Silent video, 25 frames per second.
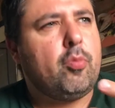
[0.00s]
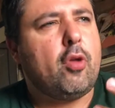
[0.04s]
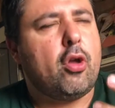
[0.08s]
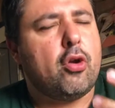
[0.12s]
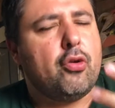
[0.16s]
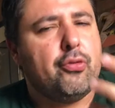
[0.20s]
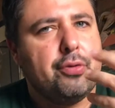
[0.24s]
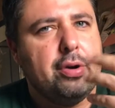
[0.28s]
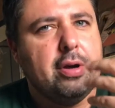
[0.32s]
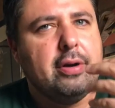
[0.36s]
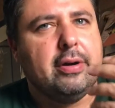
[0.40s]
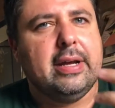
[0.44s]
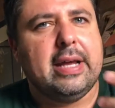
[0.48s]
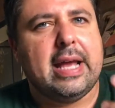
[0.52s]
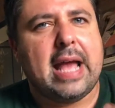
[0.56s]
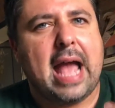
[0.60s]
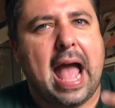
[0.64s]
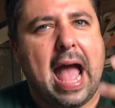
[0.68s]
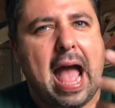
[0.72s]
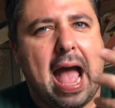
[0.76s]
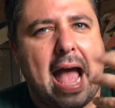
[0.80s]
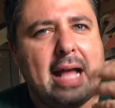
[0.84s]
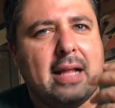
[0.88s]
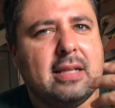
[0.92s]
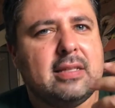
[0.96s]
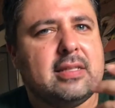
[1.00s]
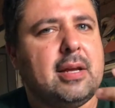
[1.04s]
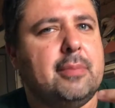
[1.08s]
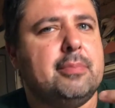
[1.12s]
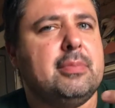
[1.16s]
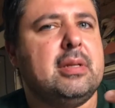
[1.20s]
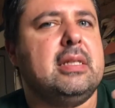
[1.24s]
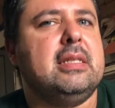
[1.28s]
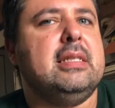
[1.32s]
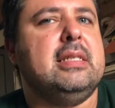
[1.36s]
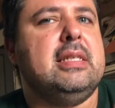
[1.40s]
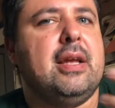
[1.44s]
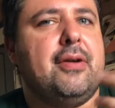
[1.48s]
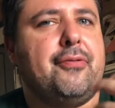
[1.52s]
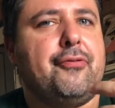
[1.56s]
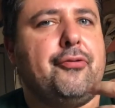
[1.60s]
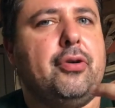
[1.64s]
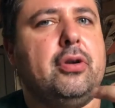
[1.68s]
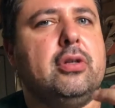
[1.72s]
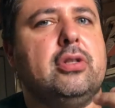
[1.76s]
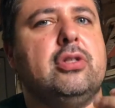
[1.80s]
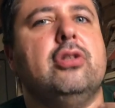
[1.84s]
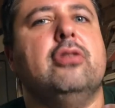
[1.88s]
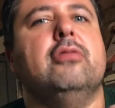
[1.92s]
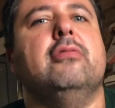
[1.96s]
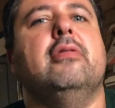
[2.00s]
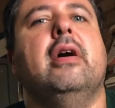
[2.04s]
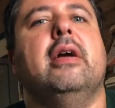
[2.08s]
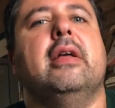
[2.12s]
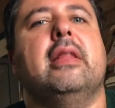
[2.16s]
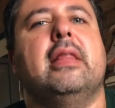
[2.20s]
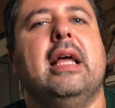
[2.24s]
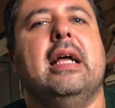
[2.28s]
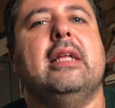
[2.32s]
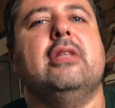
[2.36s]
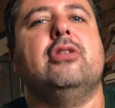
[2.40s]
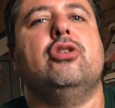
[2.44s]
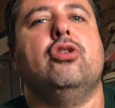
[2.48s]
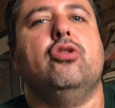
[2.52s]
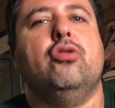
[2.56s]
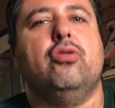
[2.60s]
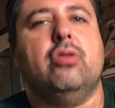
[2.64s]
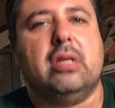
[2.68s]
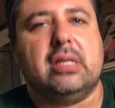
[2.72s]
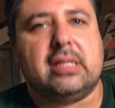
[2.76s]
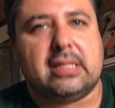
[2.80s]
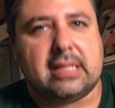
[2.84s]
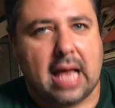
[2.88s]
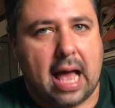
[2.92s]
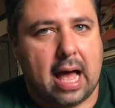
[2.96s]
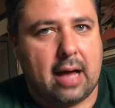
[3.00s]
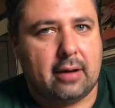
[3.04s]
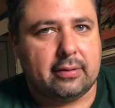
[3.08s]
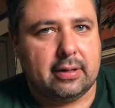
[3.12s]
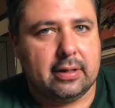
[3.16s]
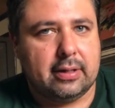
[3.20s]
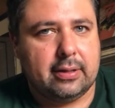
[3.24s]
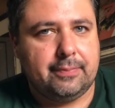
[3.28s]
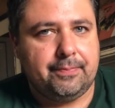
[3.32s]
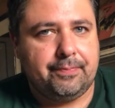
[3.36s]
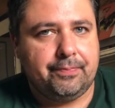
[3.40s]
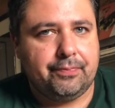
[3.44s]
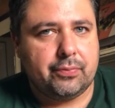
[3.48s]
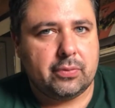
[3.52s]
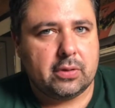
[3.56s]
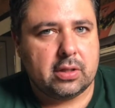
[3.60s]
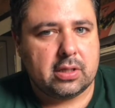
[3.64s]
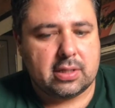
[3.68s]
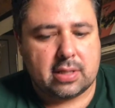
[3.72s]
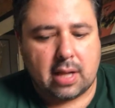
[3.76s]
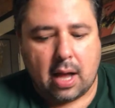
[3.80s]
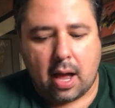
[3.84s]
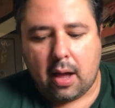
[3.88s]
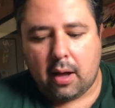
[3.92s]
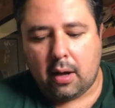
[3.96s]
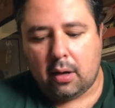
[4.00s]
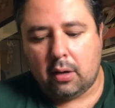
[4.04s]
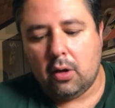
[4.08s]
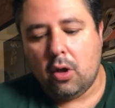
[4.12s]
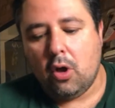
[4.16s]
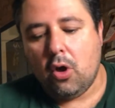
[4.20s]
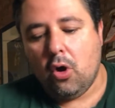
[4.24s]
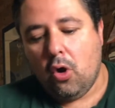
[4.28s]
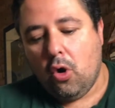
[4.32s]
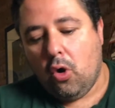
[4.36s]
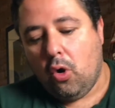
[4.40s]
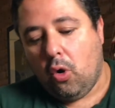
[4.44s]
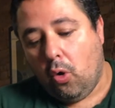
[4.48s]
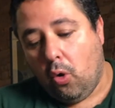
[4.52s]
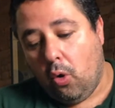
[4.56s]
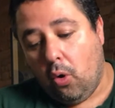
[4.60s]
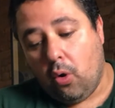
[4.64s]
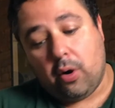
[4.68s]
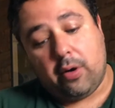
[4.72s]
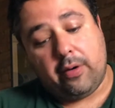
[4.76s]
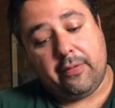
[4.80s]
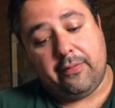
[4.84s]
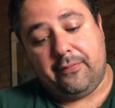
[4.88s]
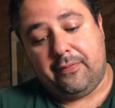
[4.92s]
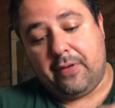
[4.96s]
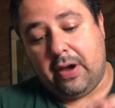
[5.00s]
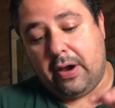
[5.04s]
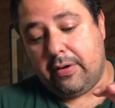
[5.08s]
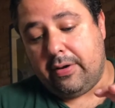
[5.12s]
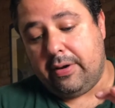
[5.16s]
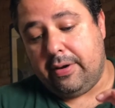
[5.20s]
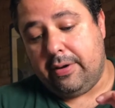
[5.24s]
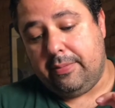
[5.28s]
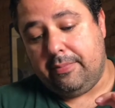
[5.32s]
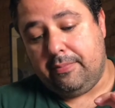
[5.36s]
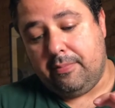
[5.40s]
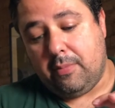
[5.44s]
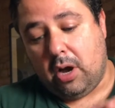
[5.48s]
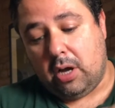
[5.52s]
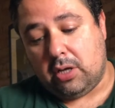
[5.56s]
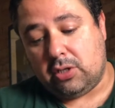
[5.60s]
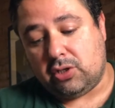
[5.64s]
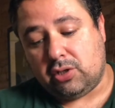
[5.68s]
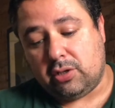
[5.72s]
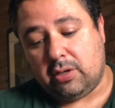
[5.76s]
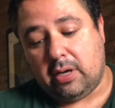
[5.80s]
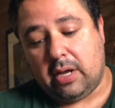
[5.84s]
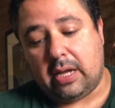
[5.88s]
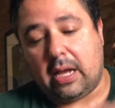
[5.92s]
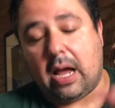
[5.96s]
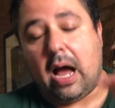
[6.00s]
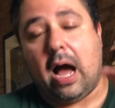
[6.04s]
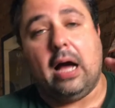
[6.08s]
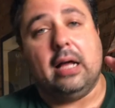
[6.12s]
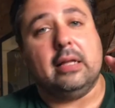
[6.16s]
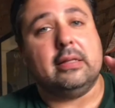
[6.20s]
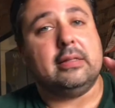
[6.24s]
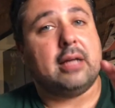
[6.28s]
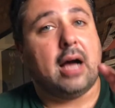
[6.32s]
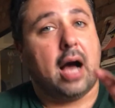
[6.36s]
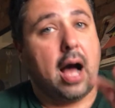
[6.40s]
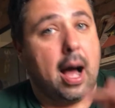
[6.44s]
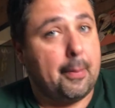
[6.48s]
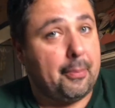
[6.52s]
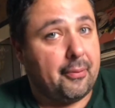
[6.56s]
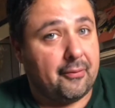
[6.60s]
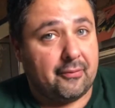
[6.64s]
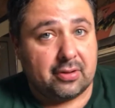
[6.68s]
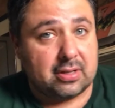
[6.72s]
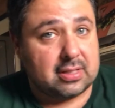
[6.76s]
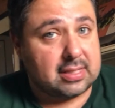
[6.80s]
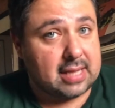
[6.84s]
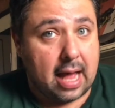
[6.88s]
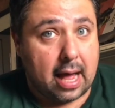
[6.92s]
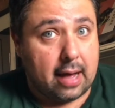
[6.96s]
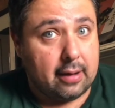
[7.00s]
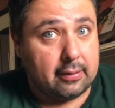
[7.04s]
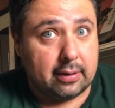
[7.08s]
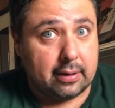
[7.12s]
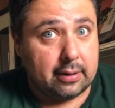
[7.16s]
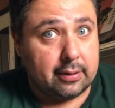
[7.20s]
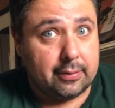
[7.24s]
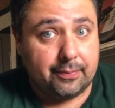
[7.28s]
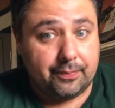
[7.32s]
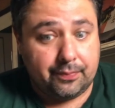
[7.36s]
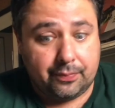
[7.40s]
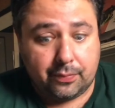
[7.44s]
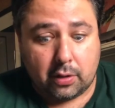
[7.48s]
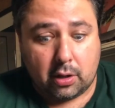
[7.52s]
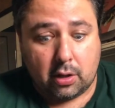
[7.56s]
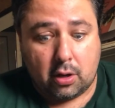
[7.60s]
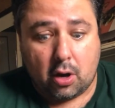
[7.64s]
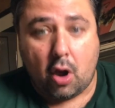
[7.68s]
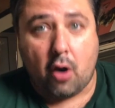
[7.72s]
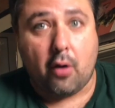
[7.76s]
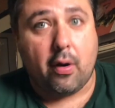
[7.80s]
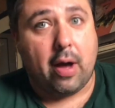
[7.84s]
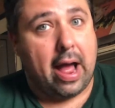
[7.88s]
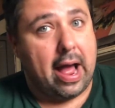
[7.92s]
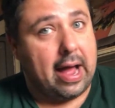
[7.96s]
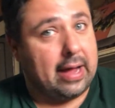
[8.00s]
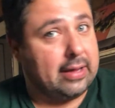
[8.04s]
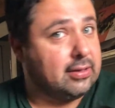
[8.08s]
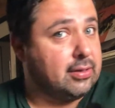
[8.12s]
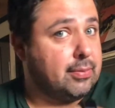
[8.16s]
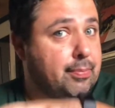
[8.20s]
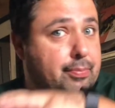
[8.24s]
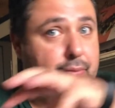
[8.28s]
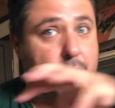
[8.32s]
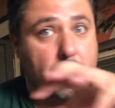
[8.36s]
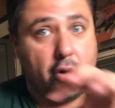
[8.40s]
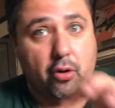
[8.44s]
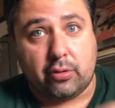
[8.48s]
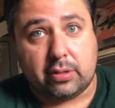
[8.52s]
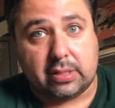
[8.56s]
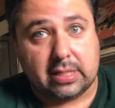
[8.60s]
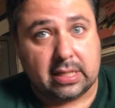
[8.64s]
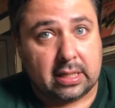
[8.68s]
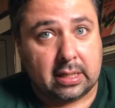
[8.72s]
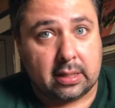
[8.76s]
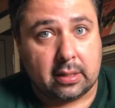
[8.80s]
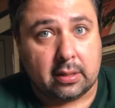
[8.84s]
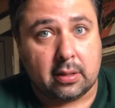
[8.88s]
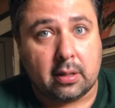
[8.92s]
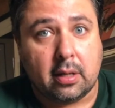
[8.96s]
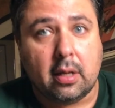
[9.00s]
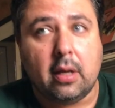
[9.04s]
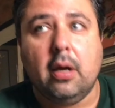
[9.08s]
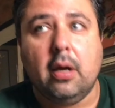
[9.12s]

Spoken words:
Really add something different to like that tuna salad style, or very much like on top of a salad, as a protein.